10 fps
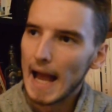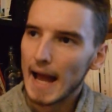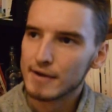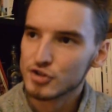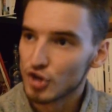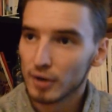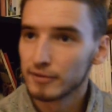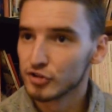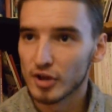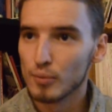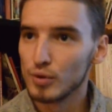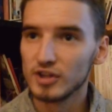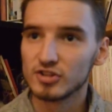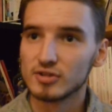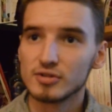and John for some
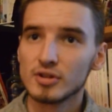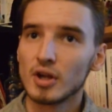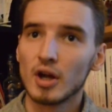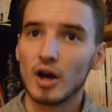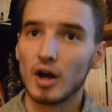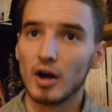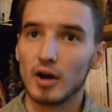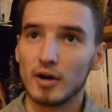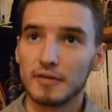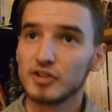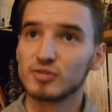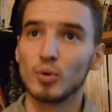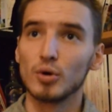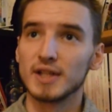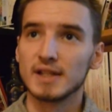reason this
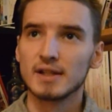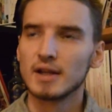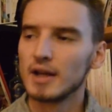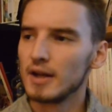morning